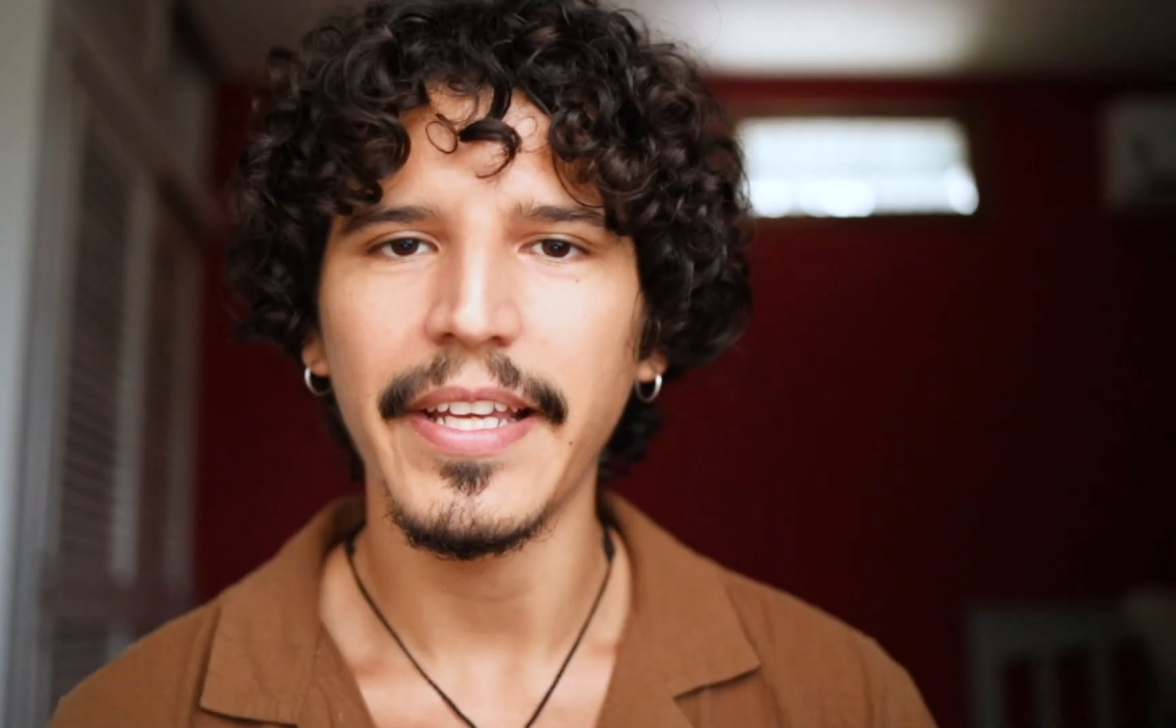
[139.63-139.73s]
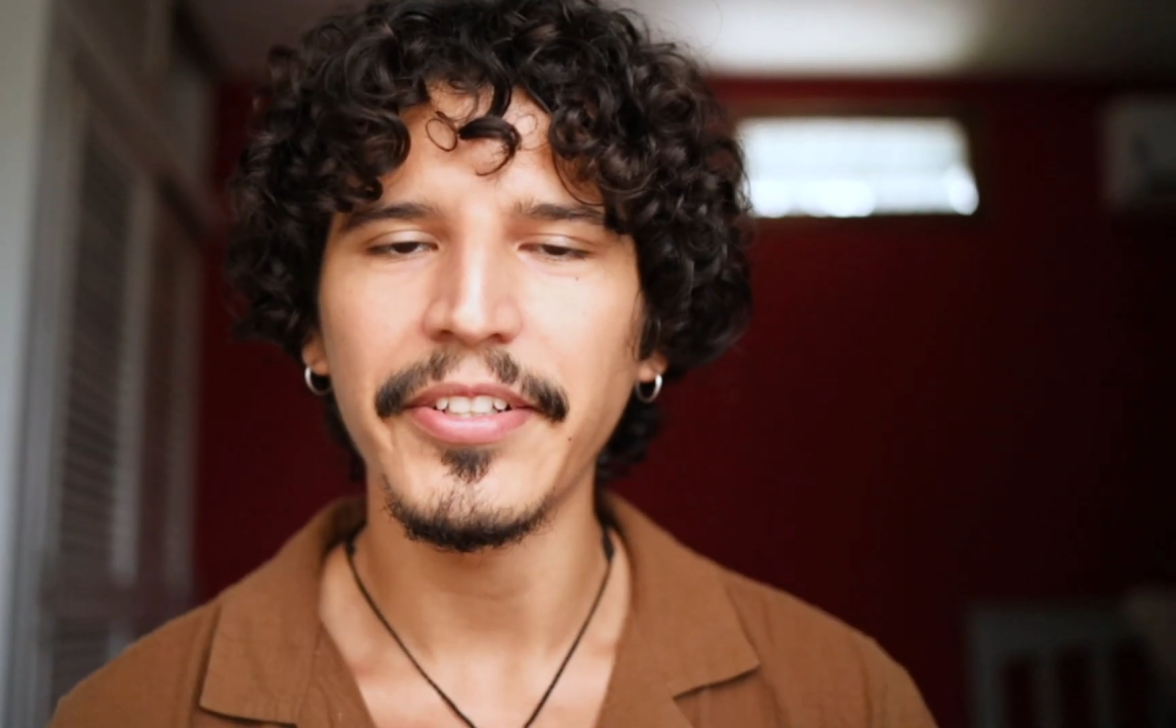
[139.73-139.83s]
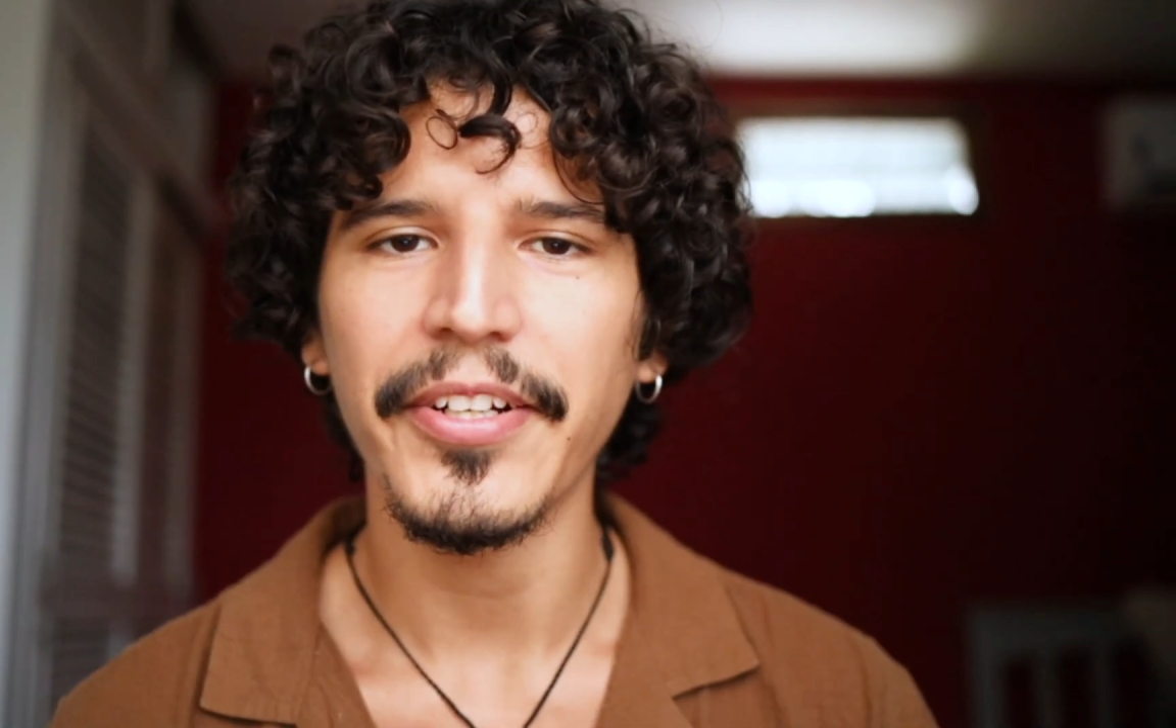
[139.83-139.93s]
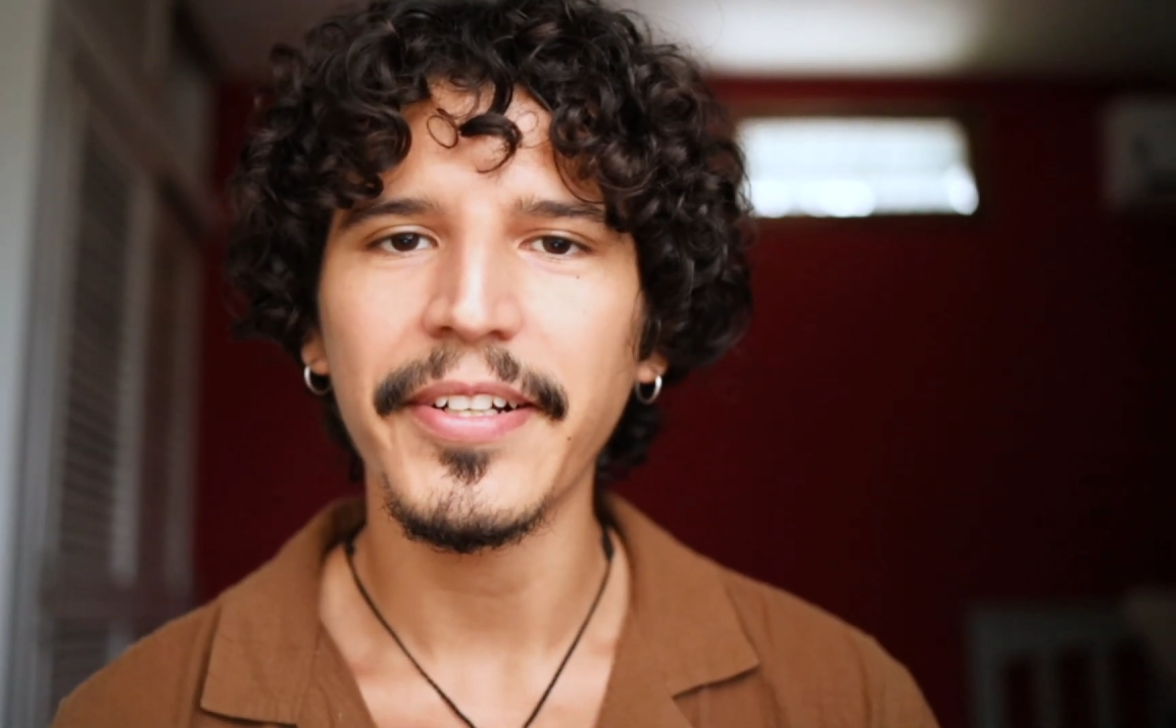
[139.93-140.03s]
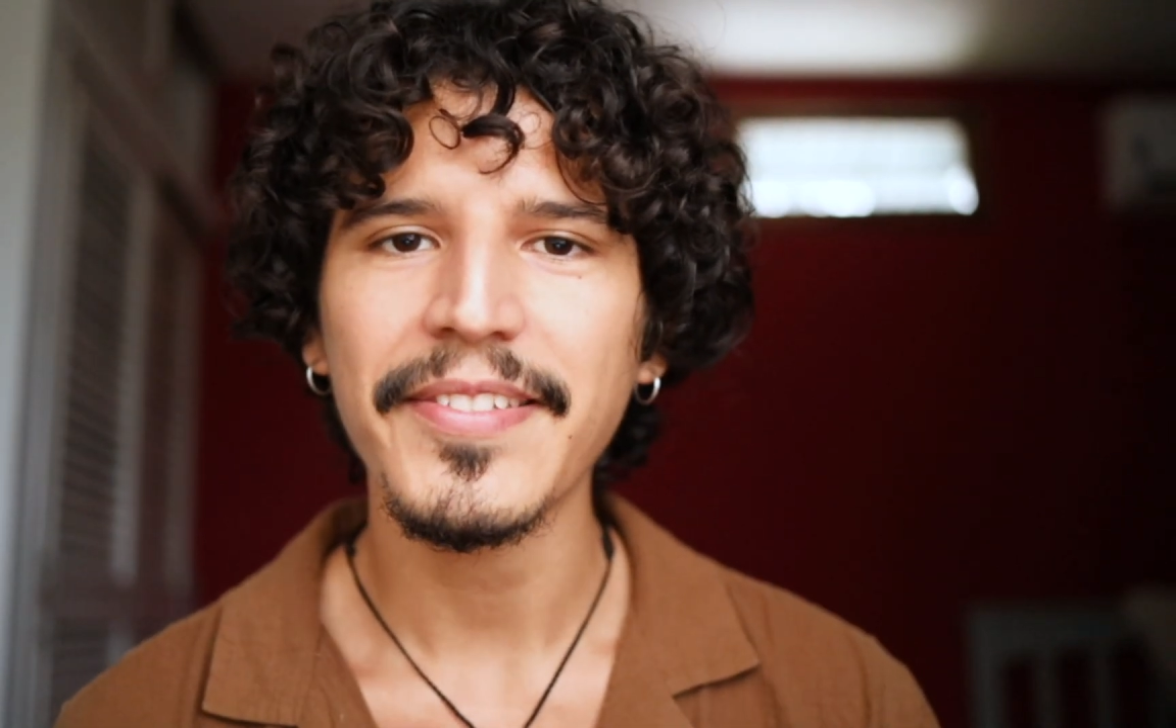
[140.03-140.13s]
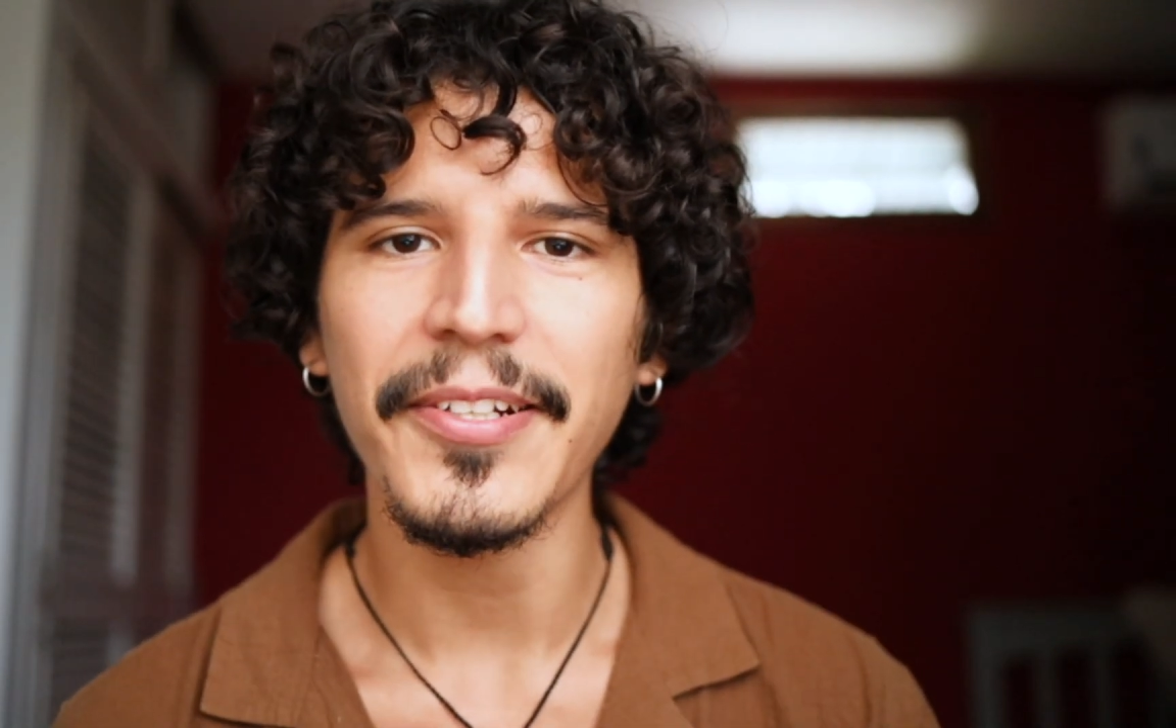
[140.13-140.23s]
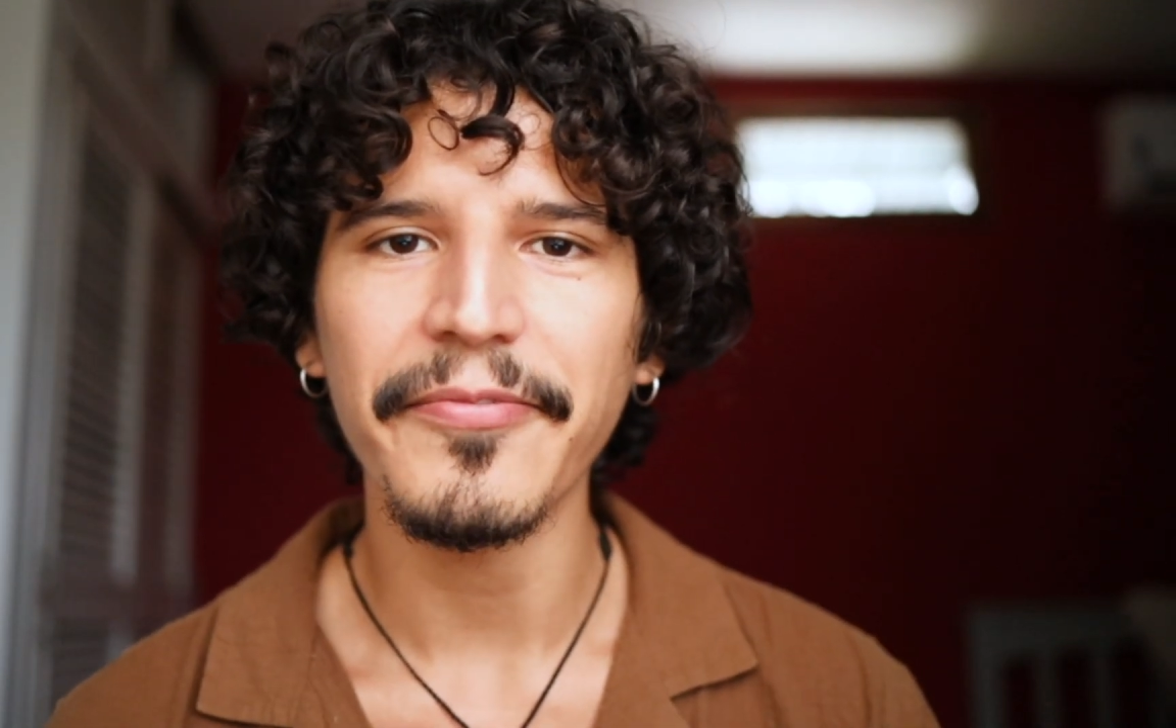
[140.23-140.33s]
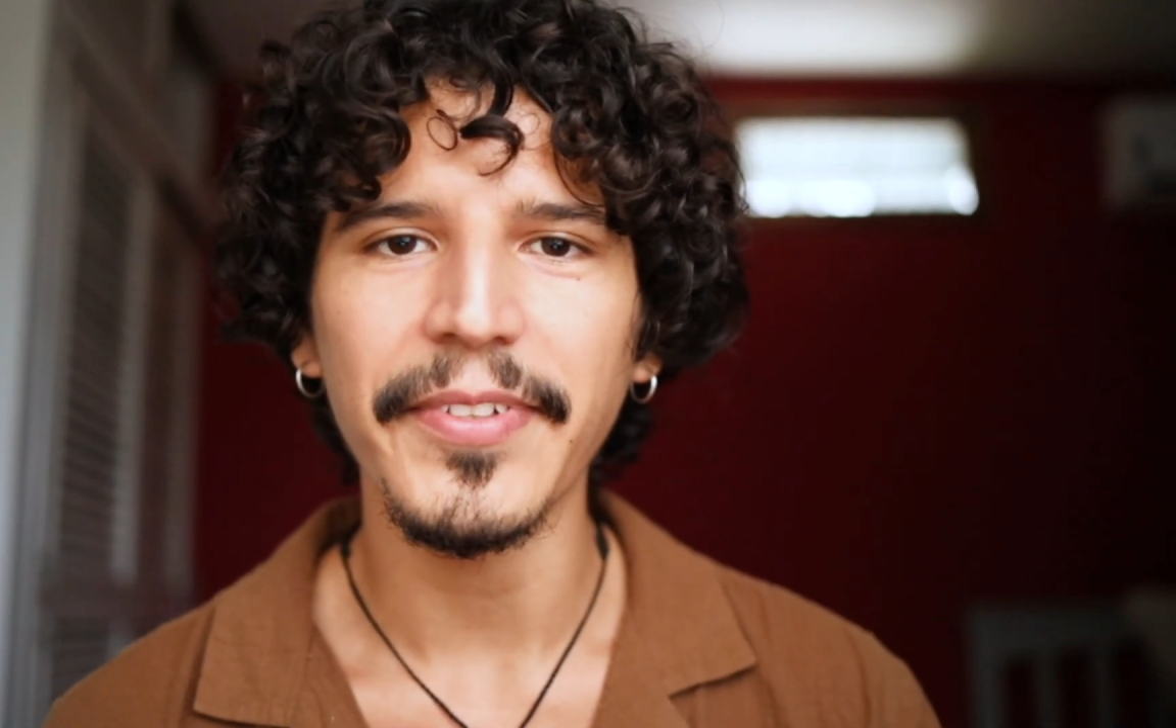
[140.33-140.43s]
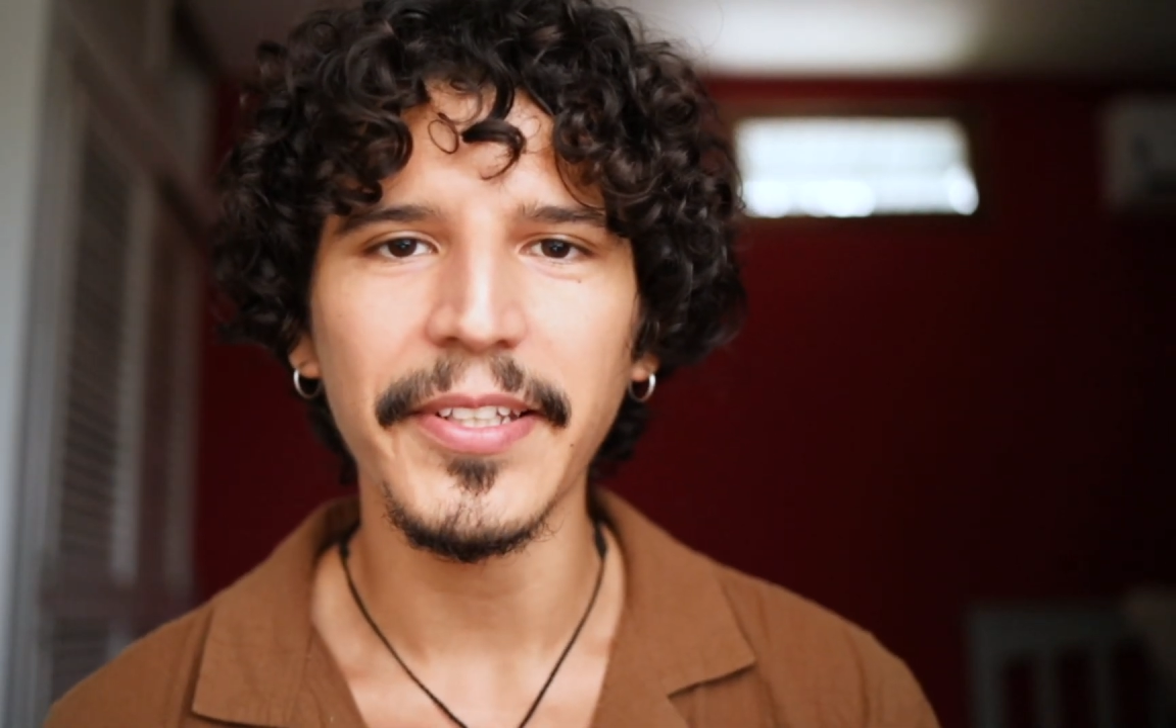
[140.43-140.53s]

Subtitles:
and you're going to start